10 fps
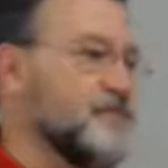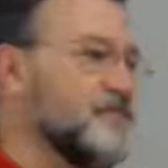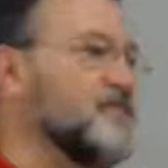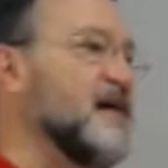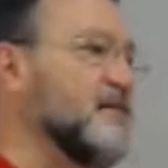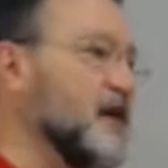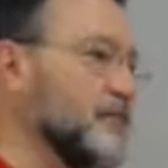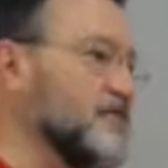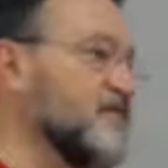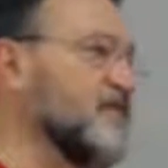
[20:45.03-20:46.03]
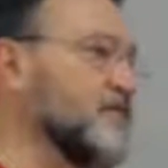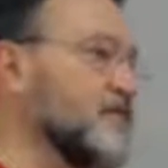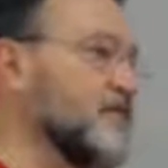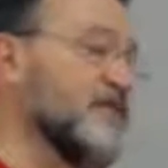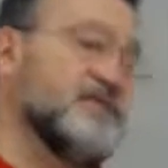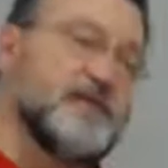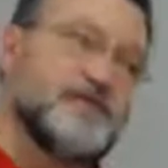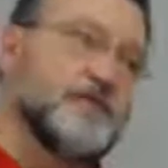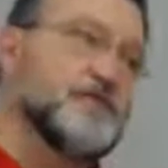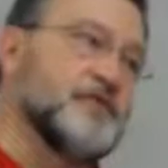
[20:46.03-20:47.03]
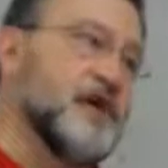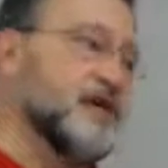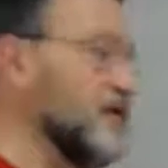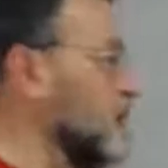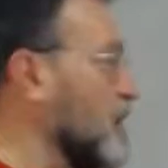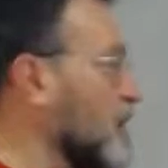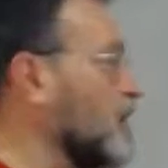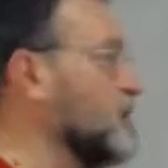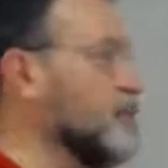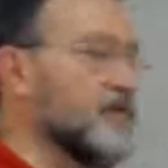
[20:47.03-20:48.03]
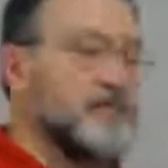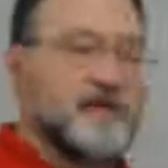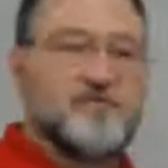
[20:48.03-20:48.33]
Module 5 and up is very important. Not that they're not all important,